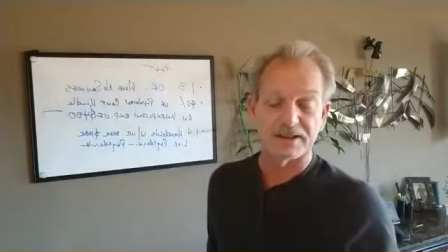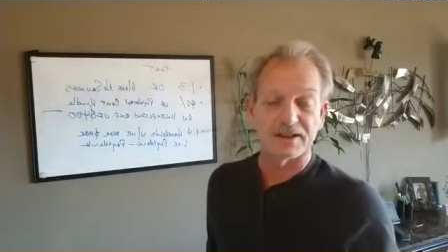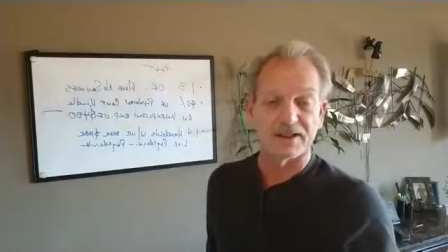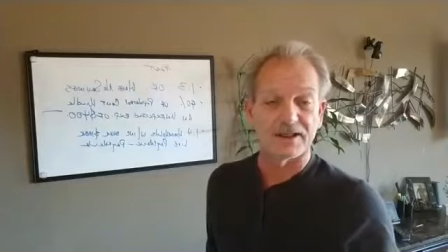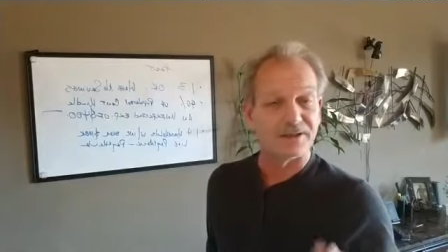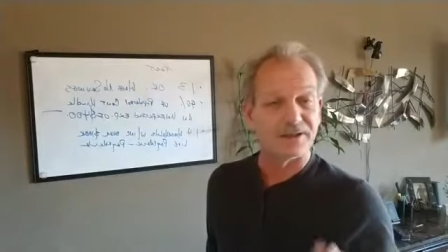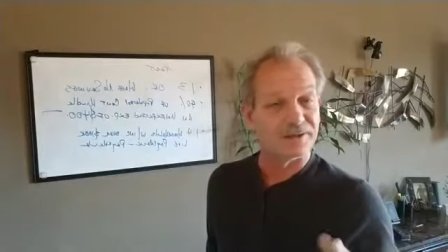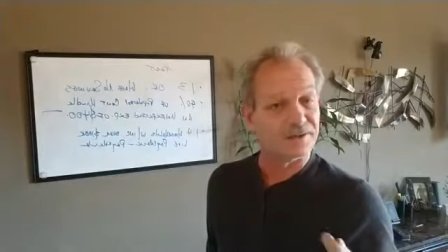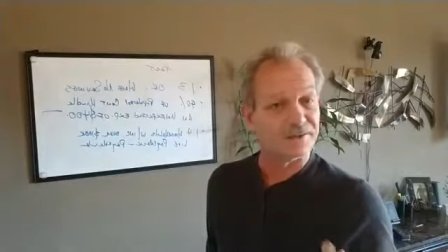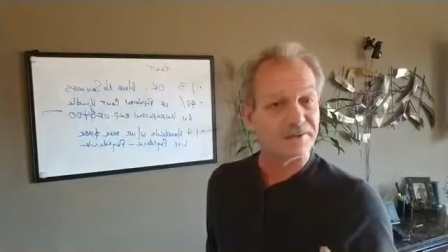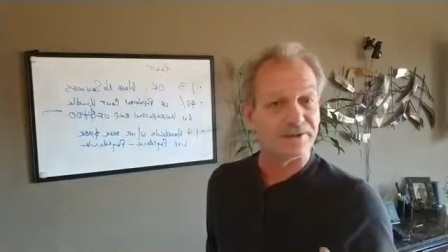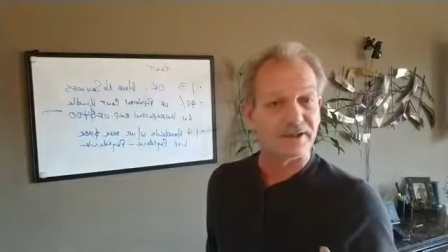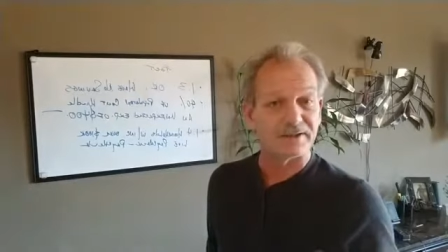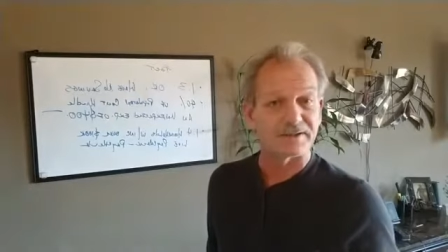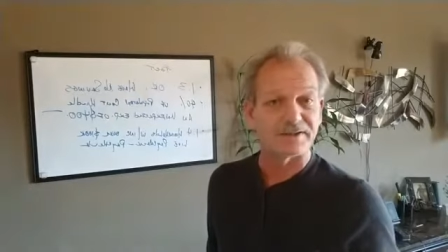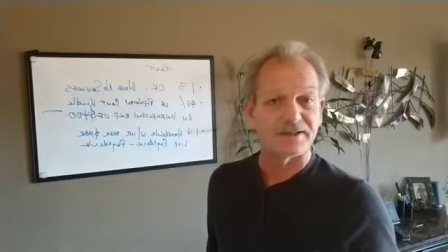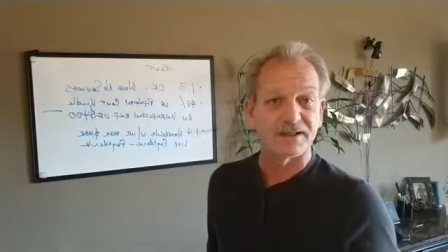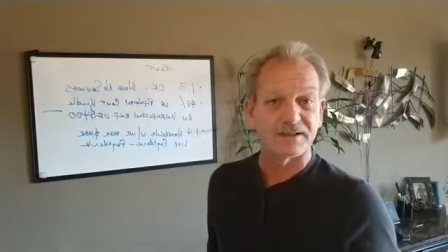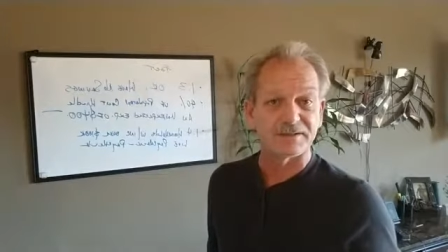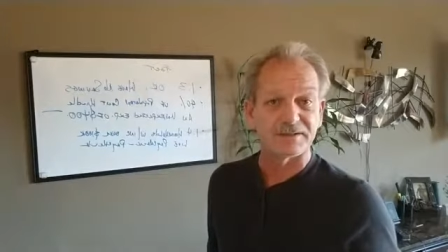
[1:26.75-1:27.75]
I know that
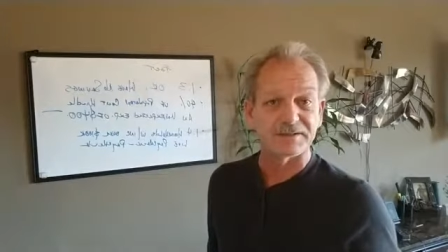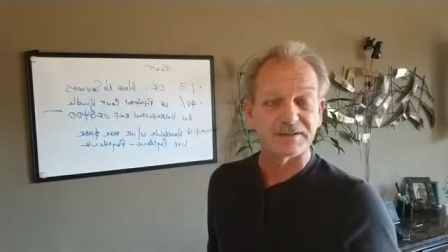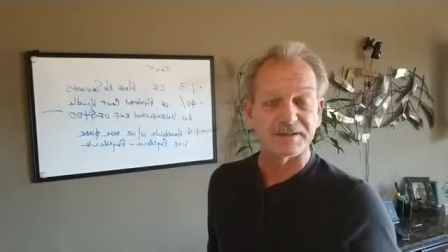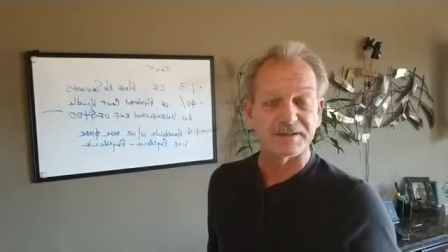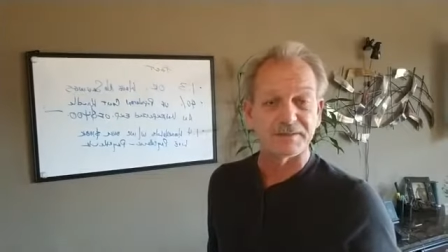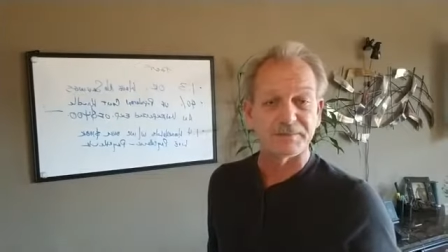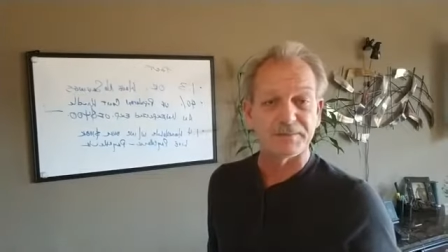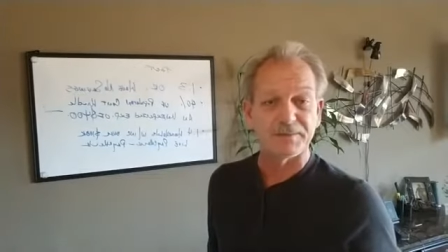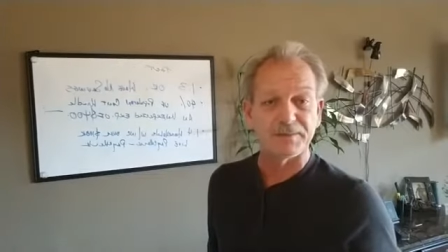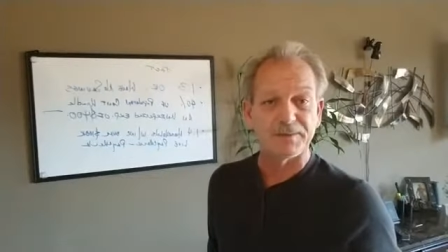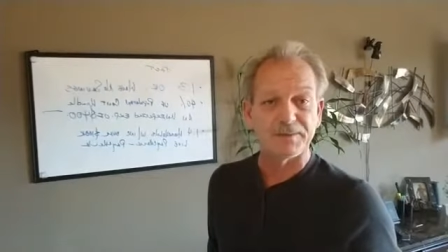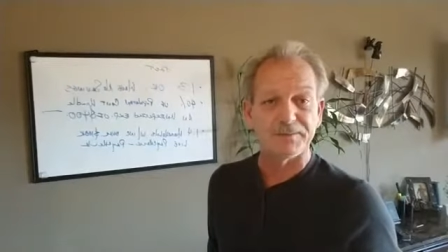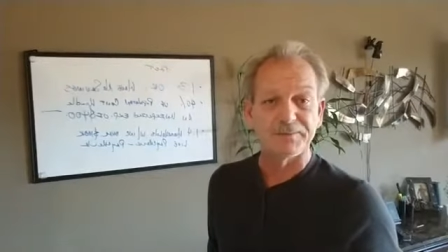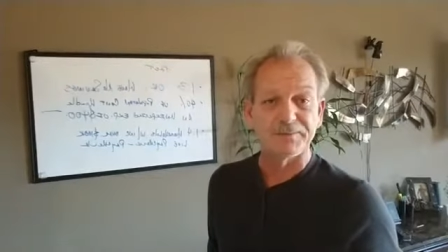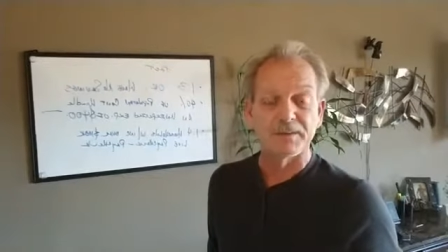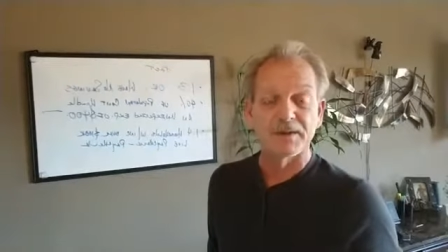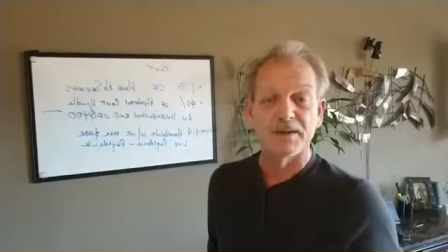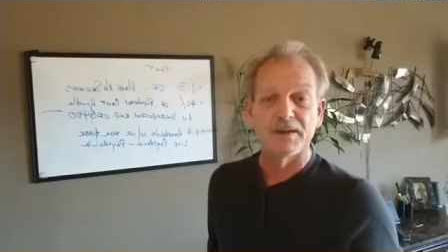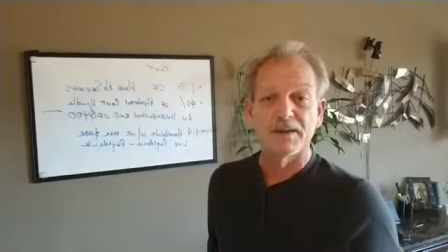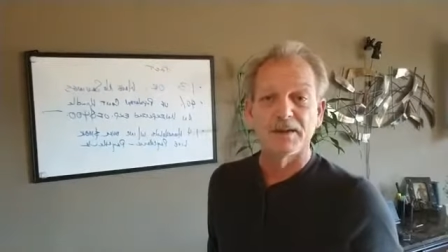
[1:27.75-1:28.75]
sounds simple,
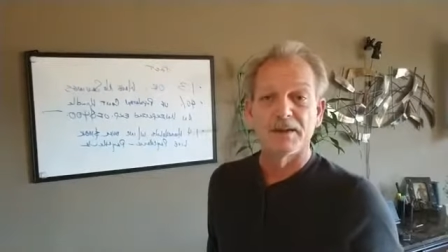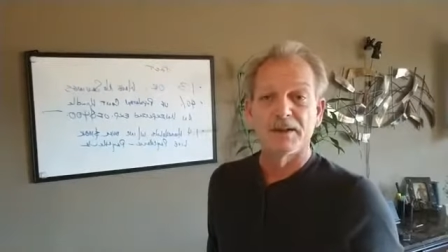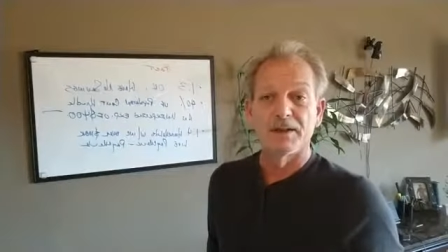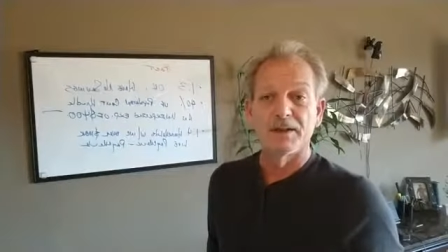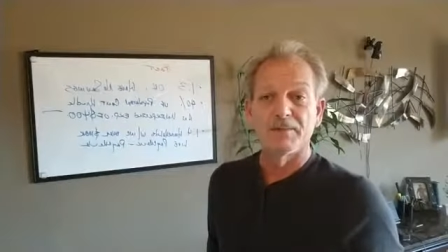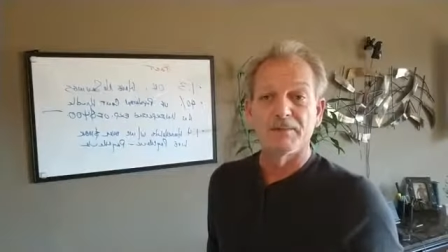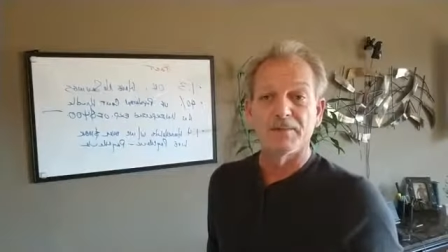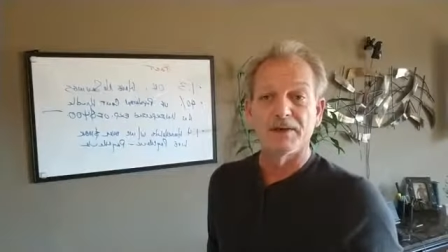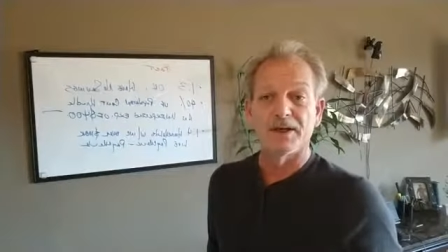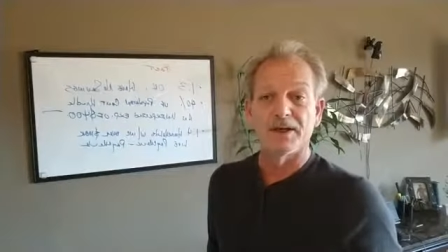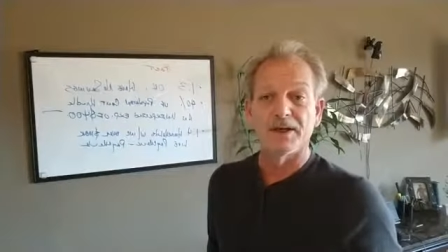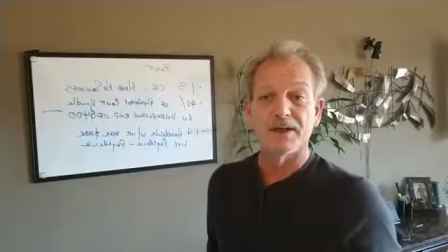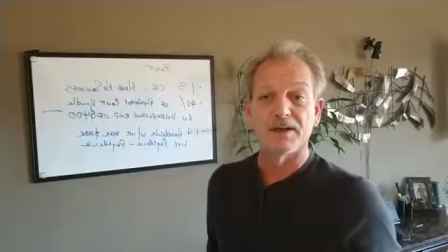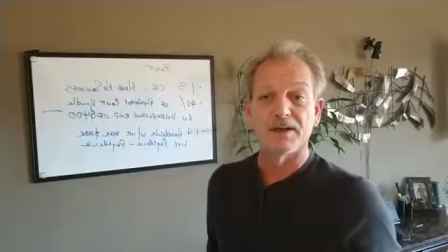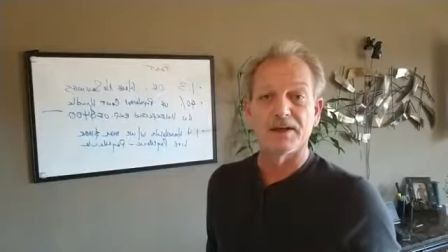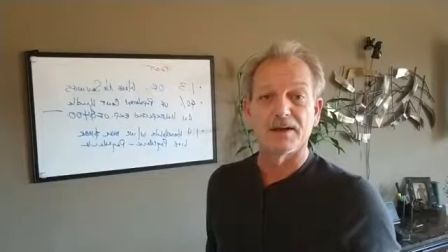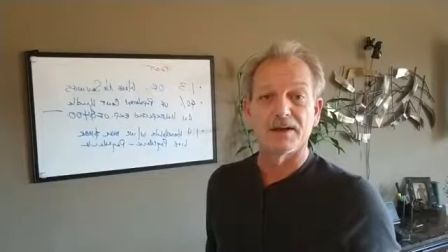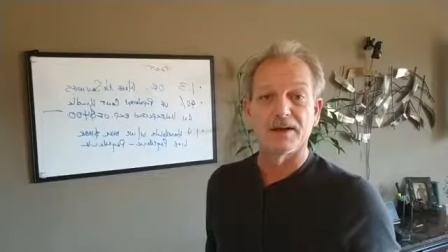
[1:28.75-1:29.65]
but